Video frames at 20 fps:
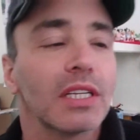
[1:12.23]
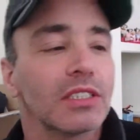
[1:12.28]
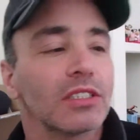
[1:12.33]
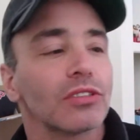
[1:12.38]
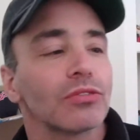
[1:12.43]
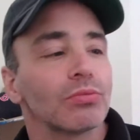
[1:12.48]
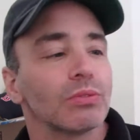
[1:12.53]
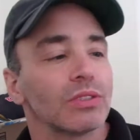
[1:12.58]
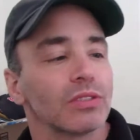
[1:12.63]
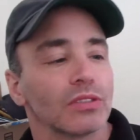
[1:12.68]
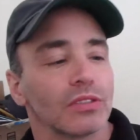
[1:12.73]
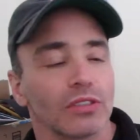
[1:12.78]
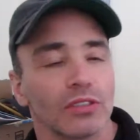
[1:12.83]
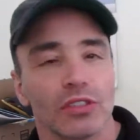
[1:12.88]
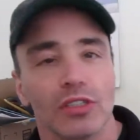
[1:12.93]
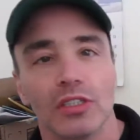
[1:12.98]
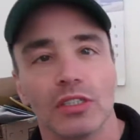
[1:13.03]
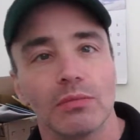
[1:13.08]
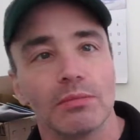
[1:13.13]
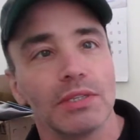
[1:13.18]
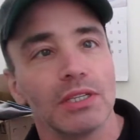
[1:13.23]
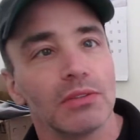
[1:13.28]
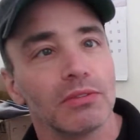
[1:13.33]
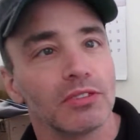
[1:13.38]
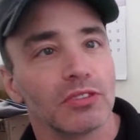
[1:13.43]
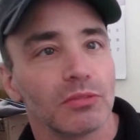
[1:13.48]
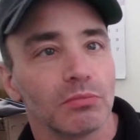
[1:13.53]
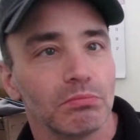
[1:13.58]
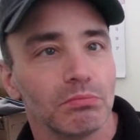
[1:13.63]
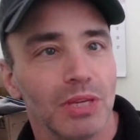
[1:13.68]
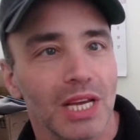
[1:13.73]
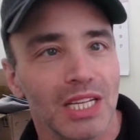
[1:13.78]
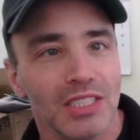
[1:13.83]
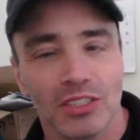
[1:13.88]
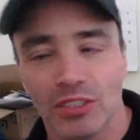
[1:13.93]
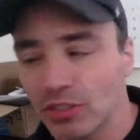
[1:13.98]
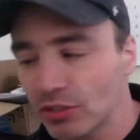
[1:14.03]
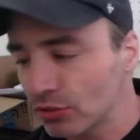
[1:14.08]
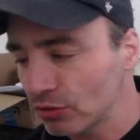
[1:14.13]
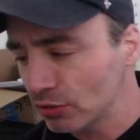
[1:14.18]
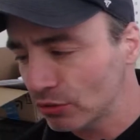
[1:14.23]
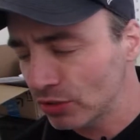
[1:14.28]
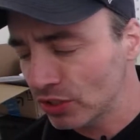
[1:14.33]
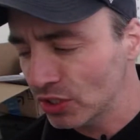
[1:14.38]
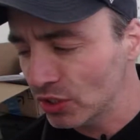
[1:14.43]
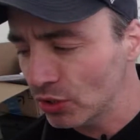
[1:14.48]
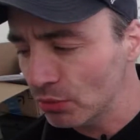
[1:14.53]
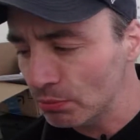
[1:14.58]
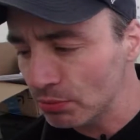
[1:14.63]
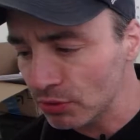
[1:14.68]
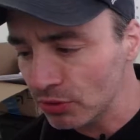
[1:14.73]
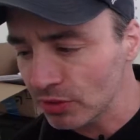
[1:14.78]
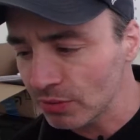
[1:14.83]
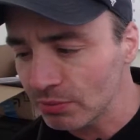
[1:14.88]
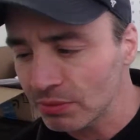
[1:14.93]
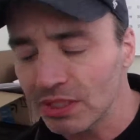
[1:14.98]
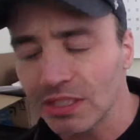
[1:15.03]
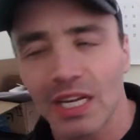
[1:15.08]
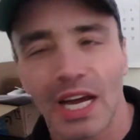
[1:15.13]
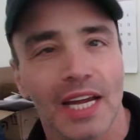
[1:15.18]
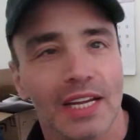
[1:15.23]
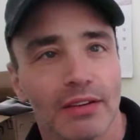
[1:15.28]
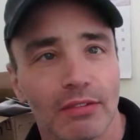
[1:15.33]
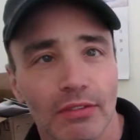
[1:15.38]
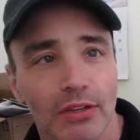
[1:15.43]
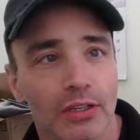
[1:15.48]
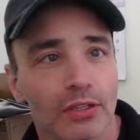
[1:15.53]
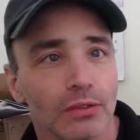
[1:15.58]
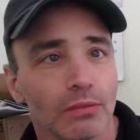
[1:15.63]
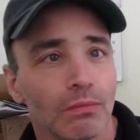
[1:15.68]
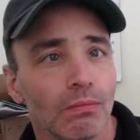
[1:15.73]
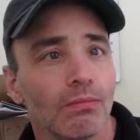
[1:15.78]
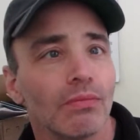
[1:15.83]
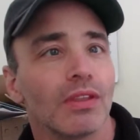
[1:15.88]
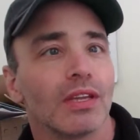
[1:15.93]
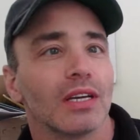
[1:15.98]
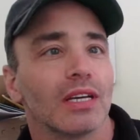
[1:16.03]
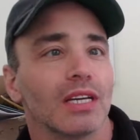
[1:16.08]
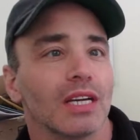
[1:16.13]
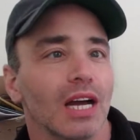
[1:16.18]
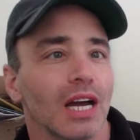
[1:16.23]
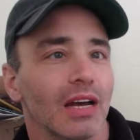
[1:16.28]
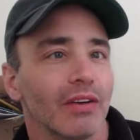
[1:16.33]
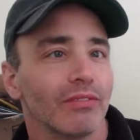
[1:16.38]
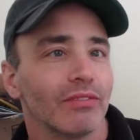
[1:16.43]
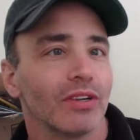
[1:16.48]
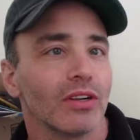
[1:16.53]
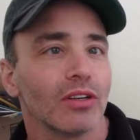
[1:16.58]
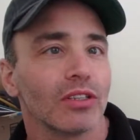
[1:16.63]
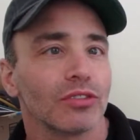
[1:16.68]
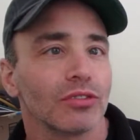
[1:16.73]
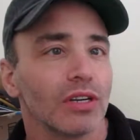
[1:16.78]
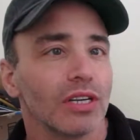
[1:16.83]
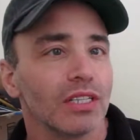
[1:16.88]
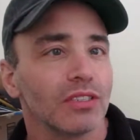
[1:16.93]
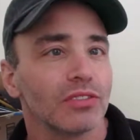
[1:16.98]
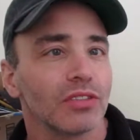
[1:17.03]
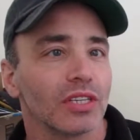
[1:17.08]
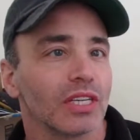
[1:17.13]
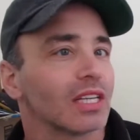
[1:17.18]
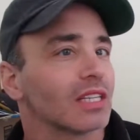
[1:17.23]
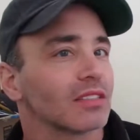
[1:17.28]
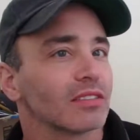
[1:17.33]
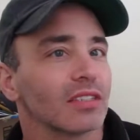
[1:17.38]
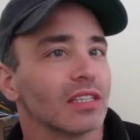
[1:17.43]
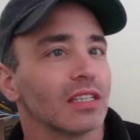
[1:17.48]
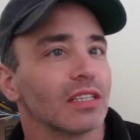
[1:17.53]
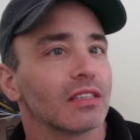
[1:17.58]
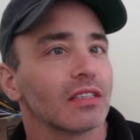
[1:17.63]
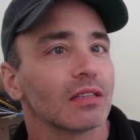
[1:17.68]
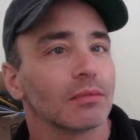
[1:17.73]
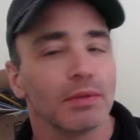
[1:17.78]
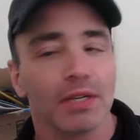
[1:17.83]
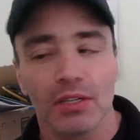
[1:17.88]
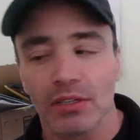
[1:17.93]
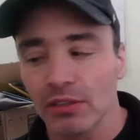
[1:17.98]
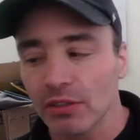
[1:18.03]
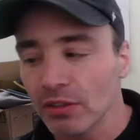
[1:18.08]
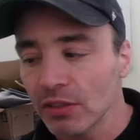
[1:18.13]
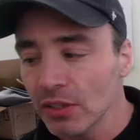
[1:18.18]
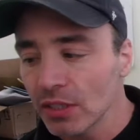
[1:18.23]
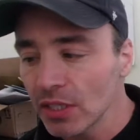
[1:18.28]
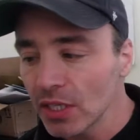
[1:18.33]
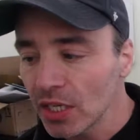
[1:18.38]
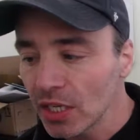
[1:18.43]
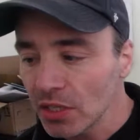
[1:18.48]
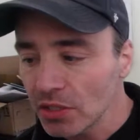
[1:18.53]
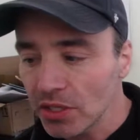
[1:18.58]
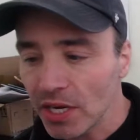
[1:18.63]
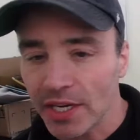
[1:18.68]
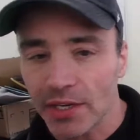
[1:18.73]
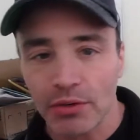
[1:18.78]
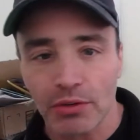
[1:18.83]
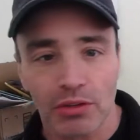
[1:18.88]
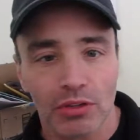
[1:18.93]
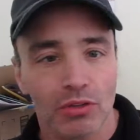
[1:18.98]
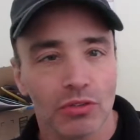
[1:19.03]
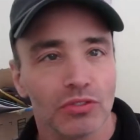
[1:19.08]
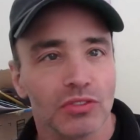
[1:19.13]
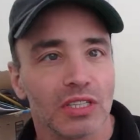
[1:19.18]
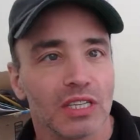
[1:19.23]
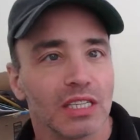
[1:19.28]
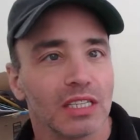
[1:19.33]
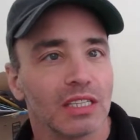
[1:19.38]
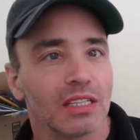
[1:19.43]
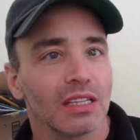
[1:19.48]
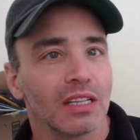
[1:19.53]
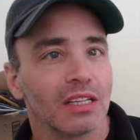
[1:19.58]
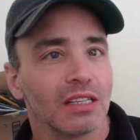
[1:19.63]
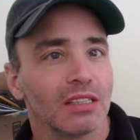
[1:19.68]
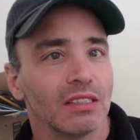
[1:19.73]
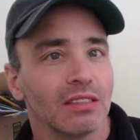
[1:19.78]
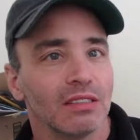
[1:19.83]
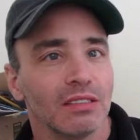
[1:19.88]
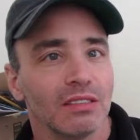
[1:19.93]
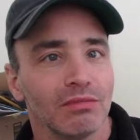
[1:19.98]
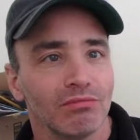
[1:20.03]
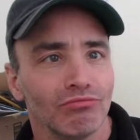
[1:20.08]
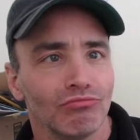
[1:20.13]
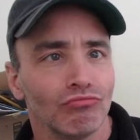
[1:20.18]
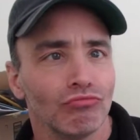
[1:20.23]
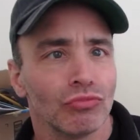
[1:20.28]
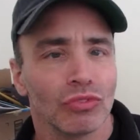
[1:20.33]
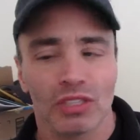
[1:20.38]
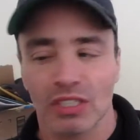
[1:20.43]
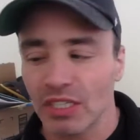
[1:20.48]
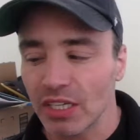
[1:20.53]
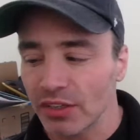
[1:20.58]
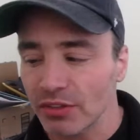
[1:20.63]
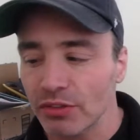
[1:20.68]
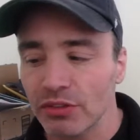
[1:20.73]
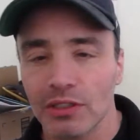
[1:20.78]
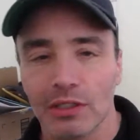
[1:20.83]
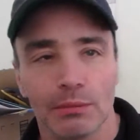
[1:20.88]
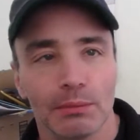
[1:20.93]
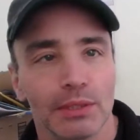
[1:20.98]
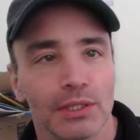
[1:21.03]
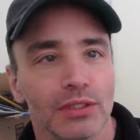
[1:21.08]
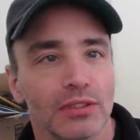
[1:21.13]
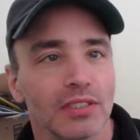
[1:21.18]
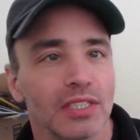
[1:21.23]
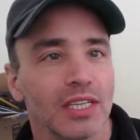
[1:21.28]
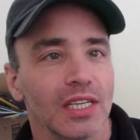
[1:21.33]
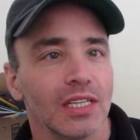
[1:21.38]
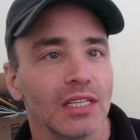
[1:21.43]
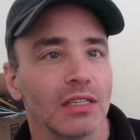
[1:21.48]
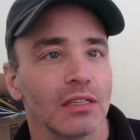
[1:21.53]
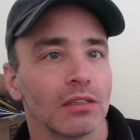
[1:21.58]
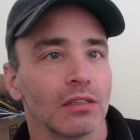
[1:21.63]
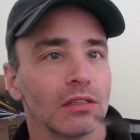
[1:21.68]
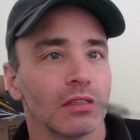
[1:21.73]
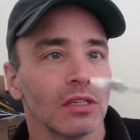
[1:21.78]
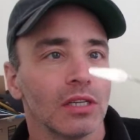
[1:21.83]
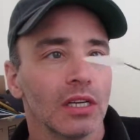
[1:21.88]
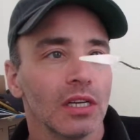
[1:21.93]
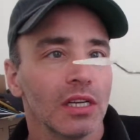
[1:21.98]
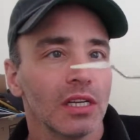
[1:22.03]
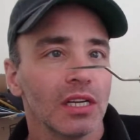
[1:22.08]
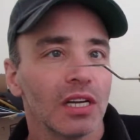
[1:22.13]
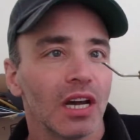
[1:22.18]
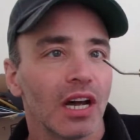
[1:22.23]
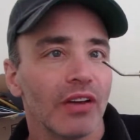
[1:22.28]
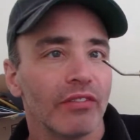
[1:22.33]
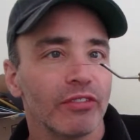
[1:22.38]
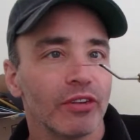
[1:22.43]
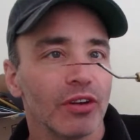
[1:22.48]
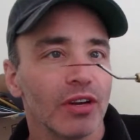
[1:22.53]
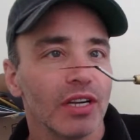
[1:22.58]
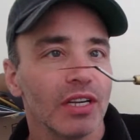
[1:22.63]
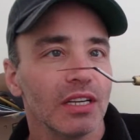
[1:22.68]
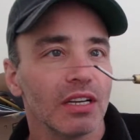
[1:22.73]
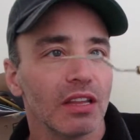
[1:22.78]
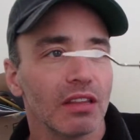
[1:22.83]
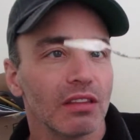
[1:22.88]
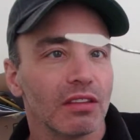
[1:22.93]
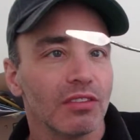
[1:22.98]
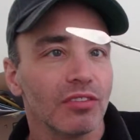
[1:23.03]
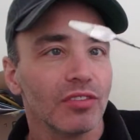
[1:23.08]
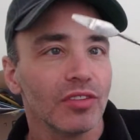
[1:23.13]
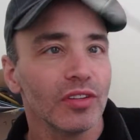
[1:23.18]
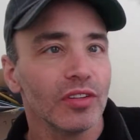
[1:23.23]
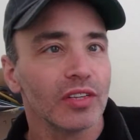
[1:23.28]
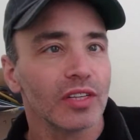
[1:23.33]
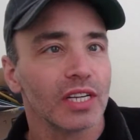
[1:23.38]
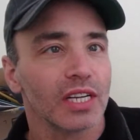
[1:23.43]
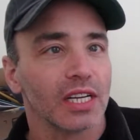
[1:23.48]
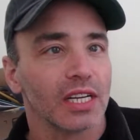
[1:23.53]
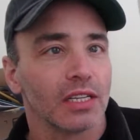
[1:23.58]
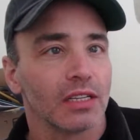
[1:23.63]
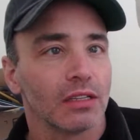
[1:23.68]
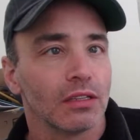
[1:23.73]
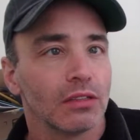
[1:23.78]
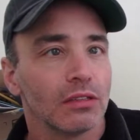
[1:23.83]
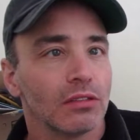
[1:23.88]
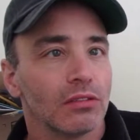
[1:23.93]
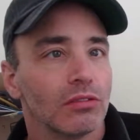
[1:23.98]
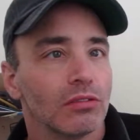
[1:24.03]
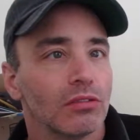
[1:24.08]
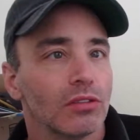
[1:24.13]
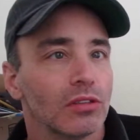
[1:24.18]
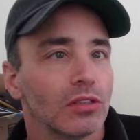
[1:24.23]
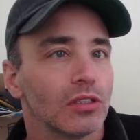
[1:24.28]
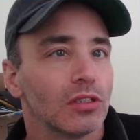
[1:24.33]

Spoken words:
something I just recently heard about, some magic goop or something, I don't know. I've never tried it, so I can't say anything about it. I don't use anything other than the build tack. I've tried this little guy.